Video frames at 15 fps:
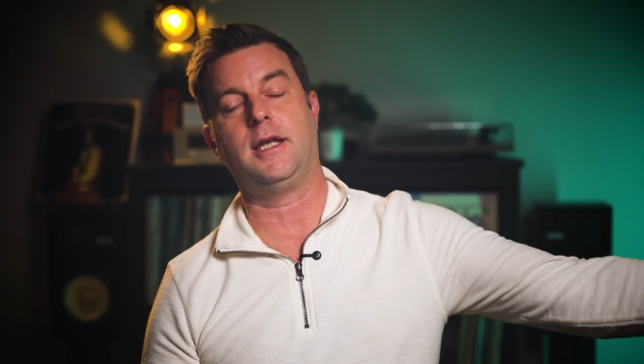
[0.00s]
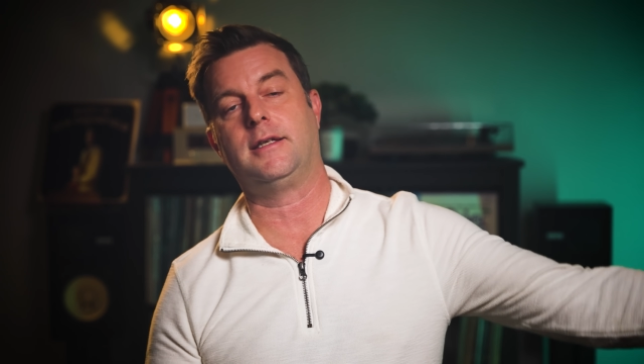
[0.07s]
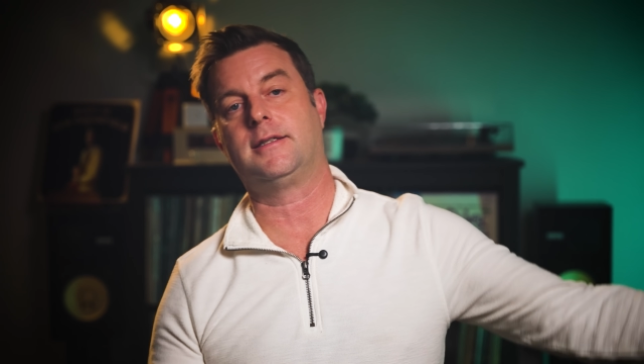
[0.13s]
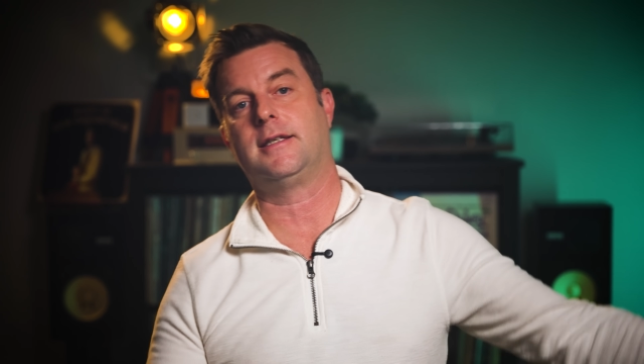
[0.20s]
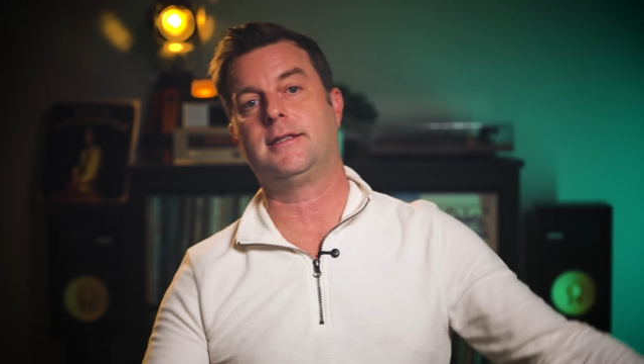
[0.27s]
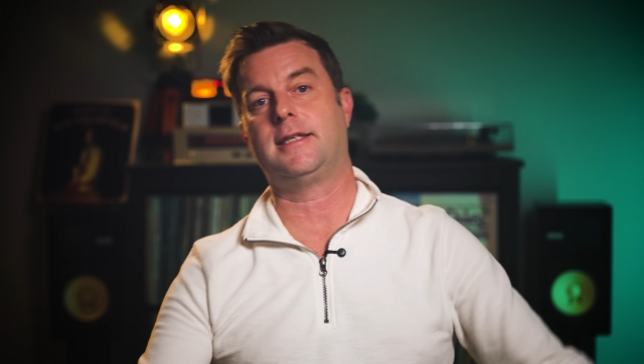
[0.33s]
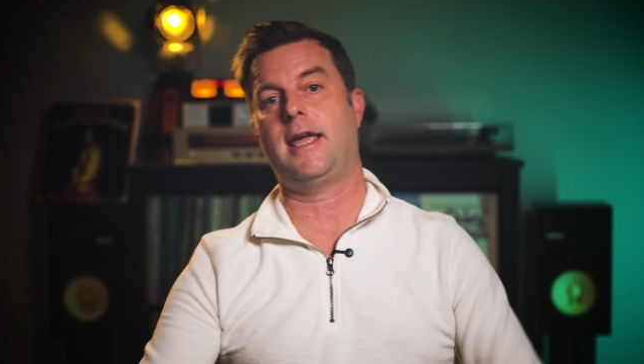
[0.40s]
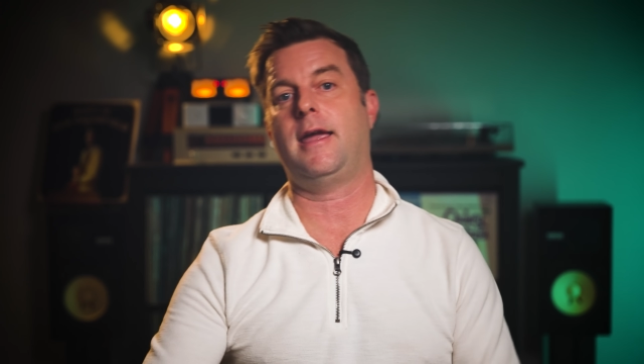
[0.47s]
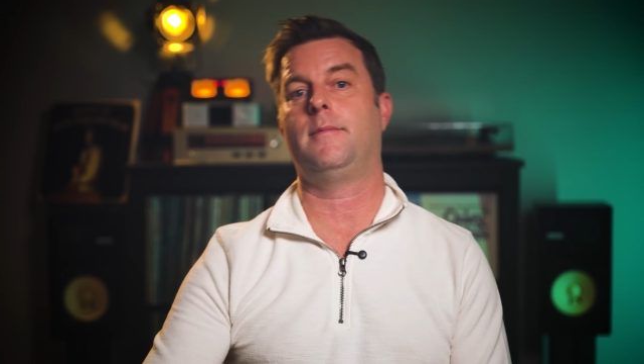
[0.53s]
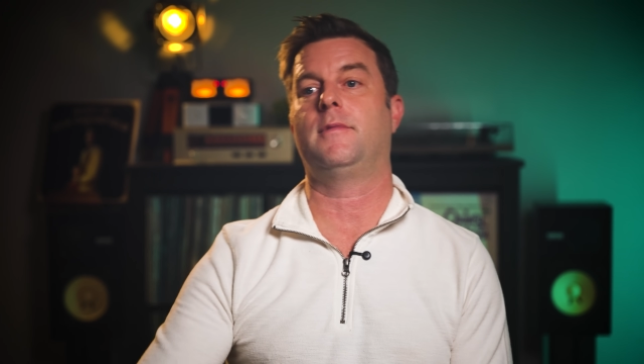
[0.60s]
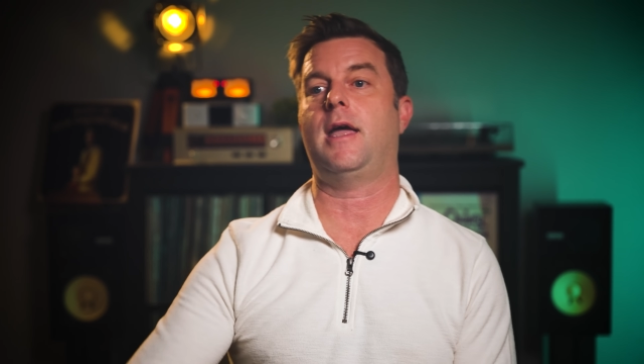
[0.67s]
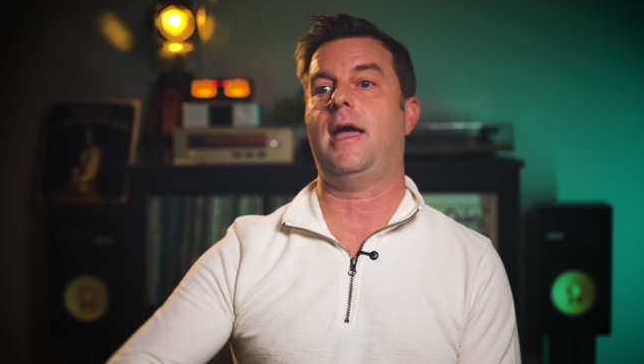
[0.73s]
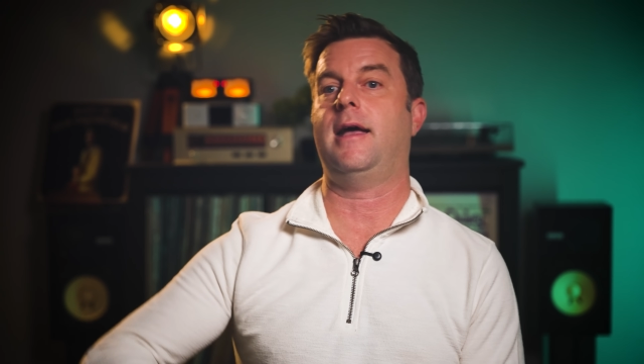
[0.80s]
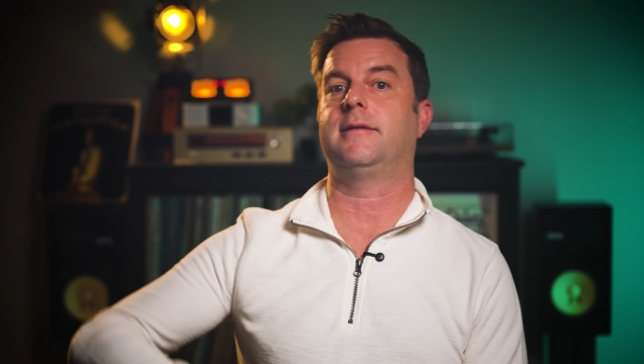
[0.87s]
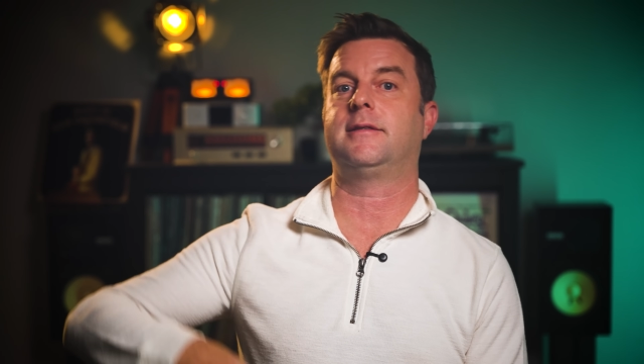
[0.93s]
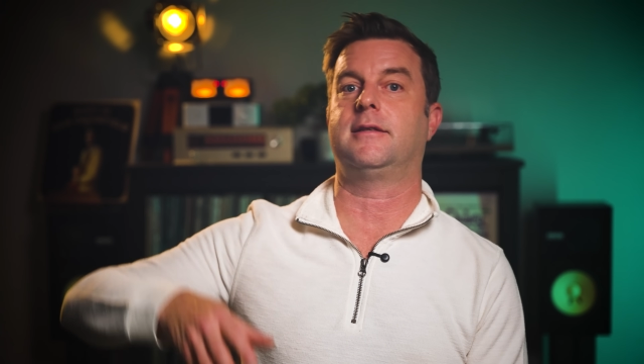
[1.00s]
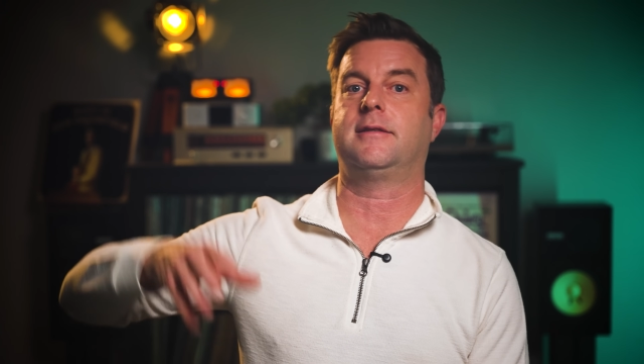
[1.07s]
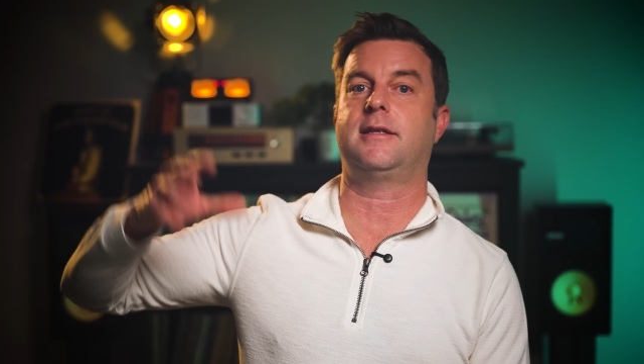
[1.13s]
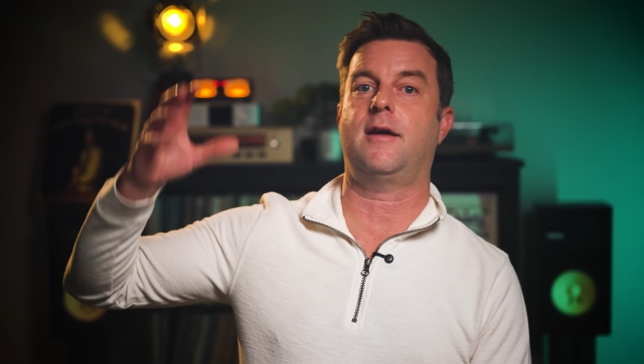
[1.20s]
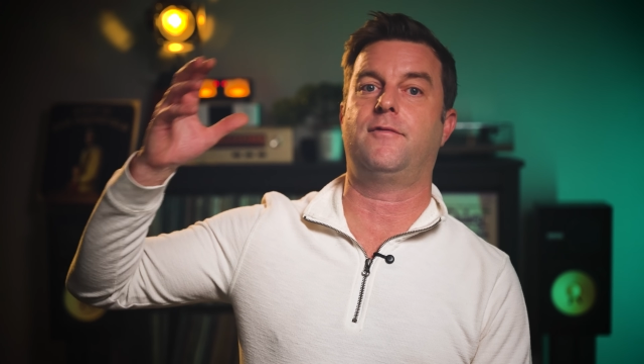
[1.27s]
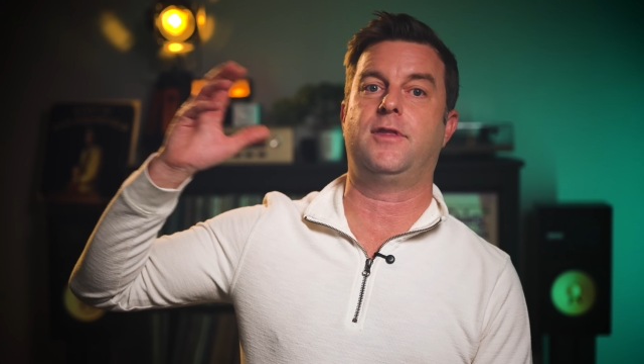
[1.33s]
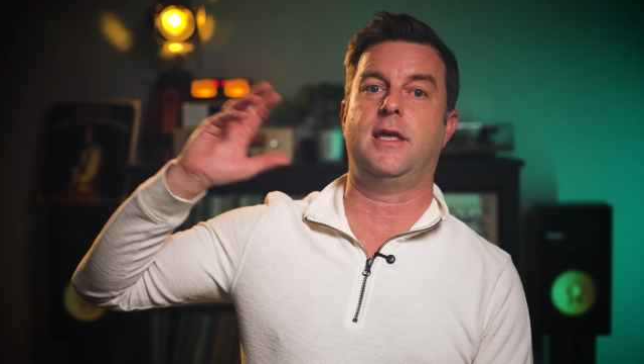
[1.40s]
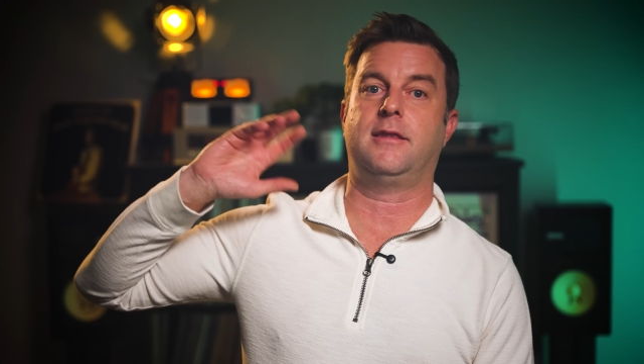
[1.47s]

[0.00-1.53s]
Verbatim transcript: is the same as the stuff